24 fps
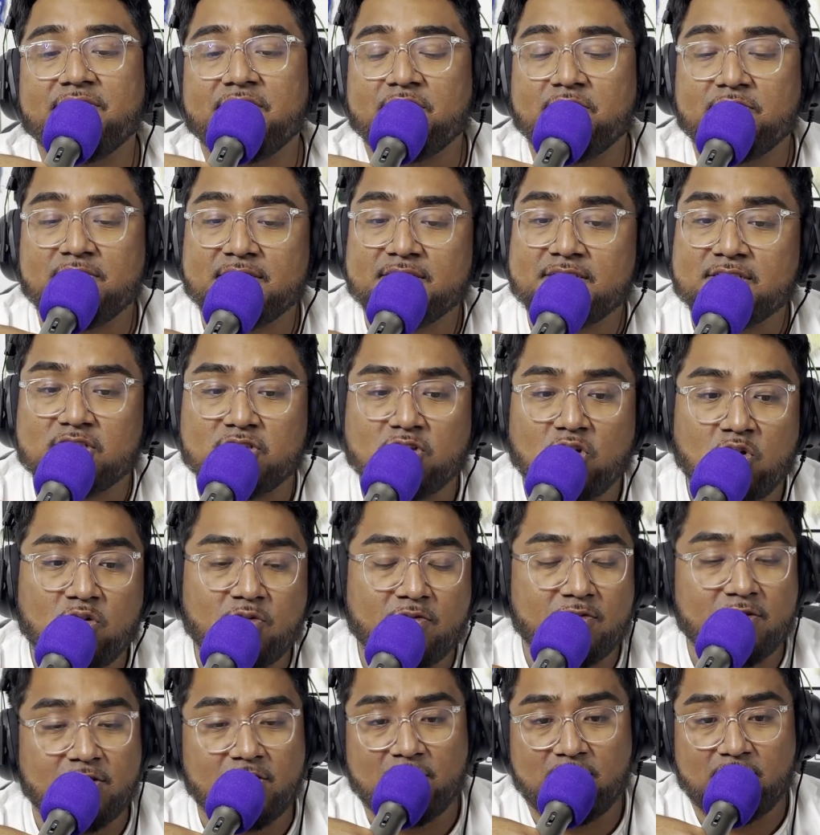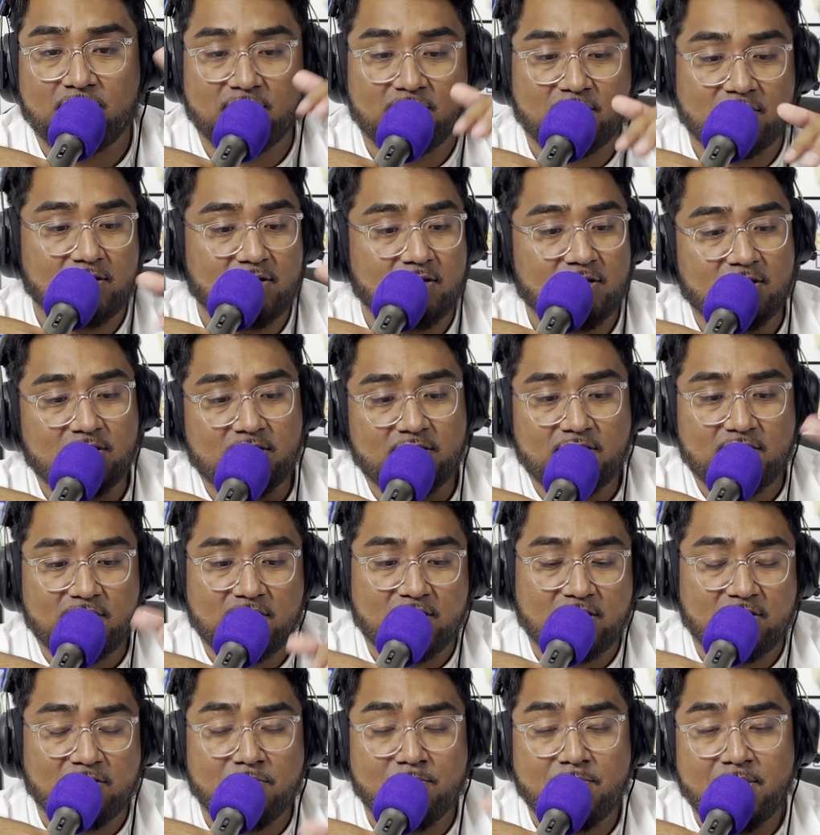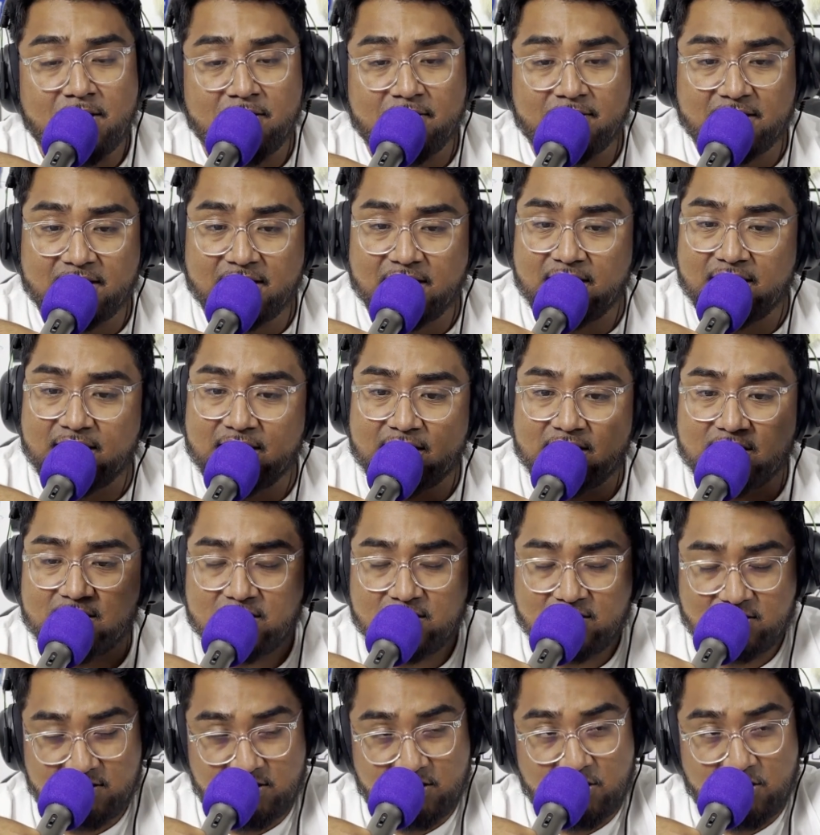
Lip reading: He reaches over the barricade